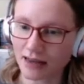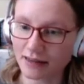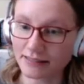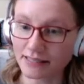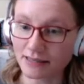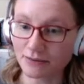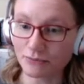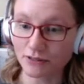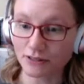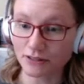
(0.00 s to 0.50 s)
I
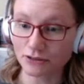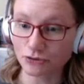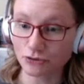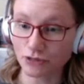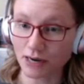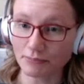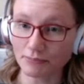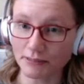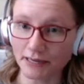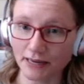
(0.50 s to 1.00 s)
did with the
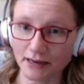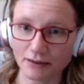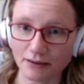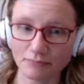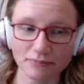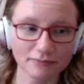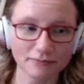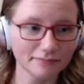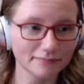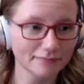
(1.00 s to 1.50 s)
drop
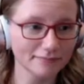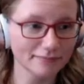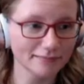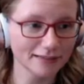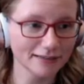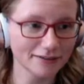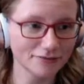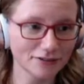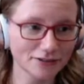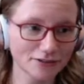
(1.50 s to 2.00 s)
cap.
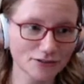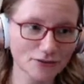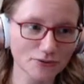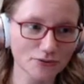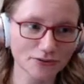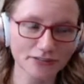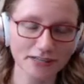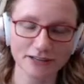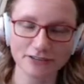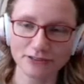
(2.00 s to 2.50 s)
If you
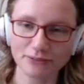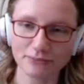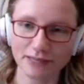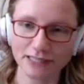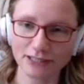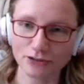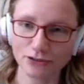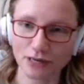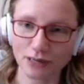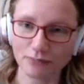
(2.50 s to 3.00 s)
scroll down to
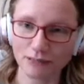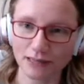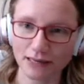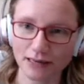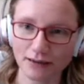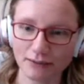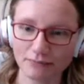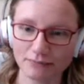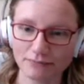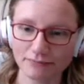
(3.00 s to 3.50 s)
my drop
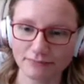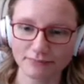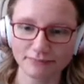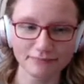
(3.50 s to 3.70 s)
cap.